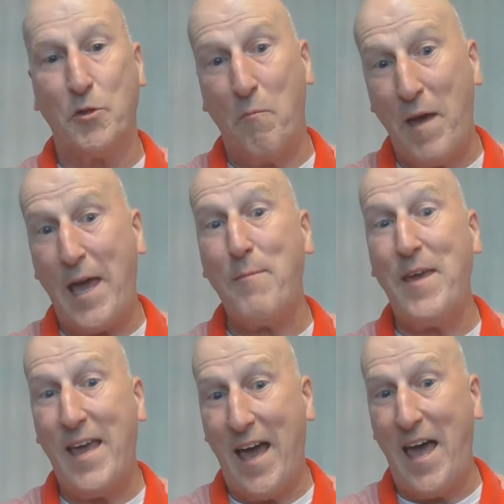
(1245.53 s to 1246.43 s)
So
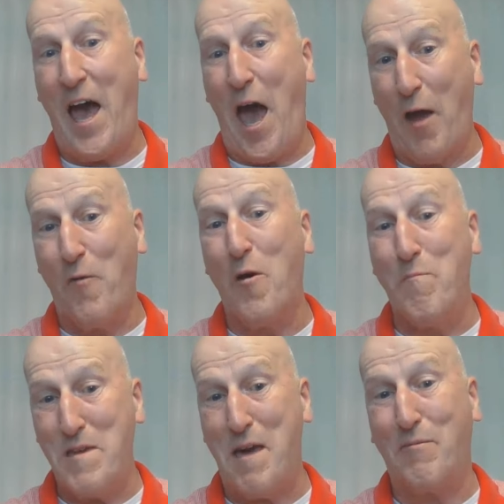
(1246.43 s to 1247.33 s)
maybe I
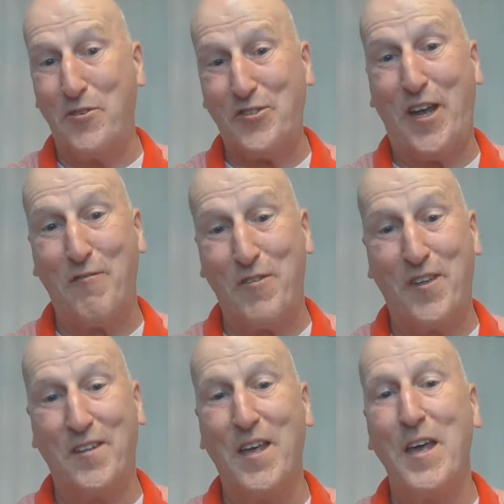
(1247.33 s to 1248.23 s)
won't be able to shave with
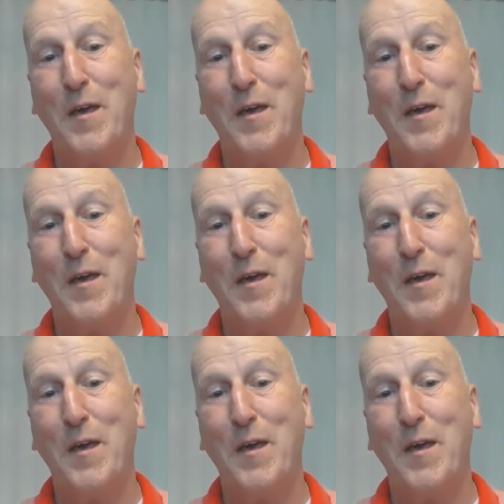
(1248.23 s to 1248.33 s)
it